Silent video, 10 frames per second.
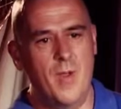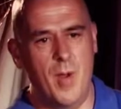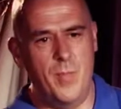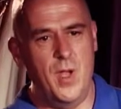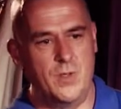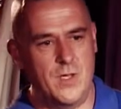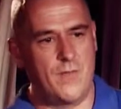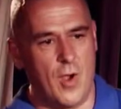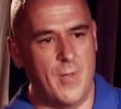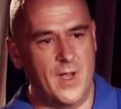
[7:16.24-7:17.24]
abusive
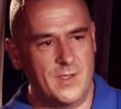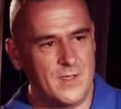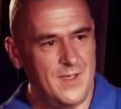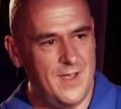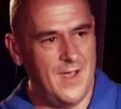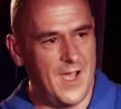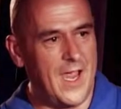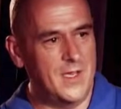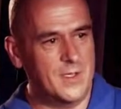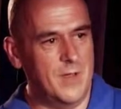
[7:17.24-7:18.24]
comments
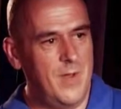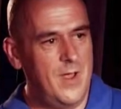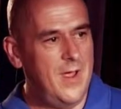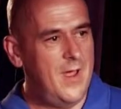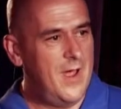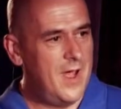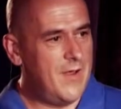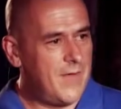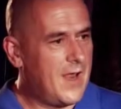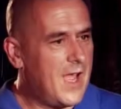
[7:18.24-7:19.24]
against them. And
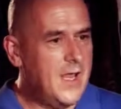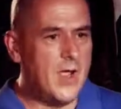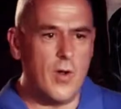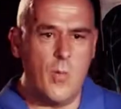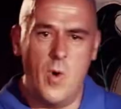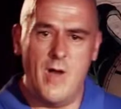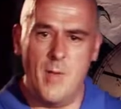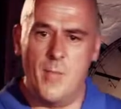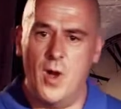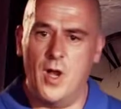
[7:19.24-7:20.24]
if a lady got on wearing
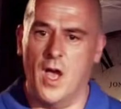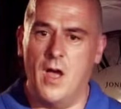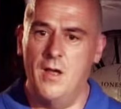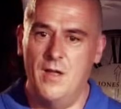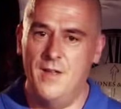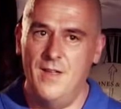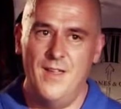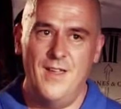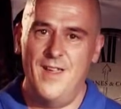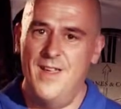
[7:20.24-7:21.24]
a burqa,
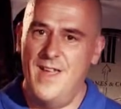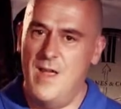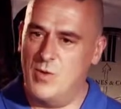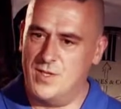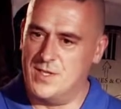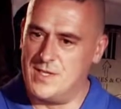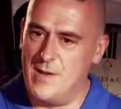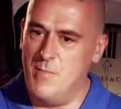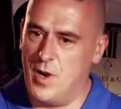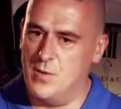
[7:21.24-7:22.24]
it was the
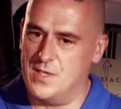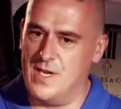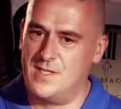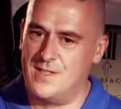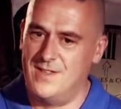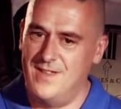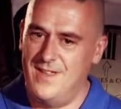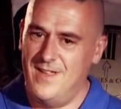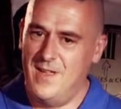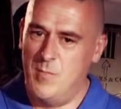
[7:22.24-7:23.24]
same process.
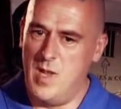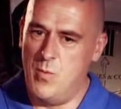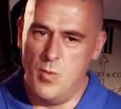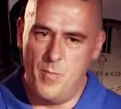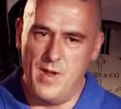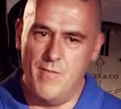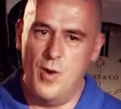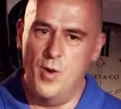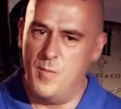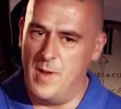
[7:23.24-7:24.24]
People would be
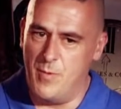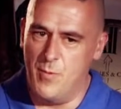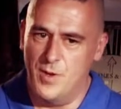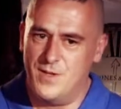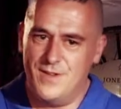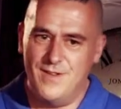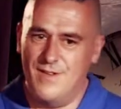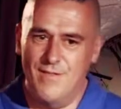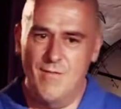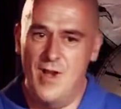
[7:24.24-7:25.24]
rude, people would
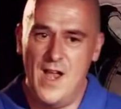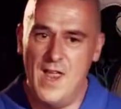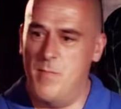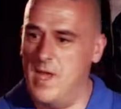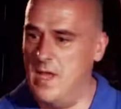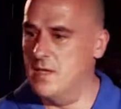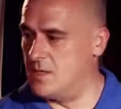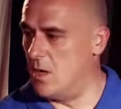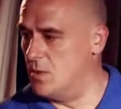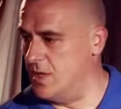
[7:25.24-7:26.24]
really be
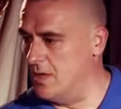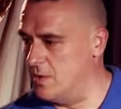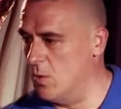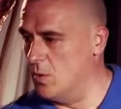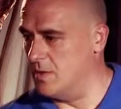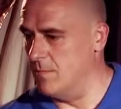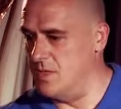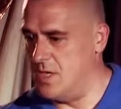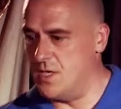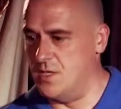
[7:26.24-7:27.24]
insulting towards them,
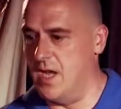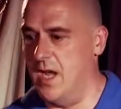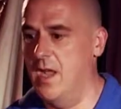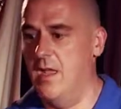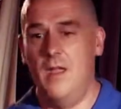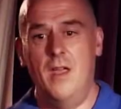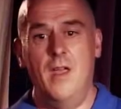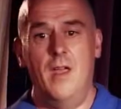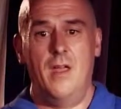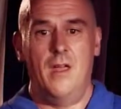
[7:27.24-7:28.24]
judging
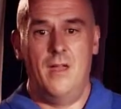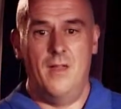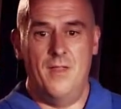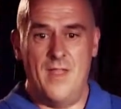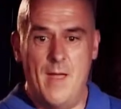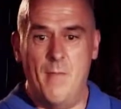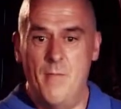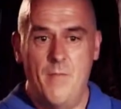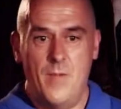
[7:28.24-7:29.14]
them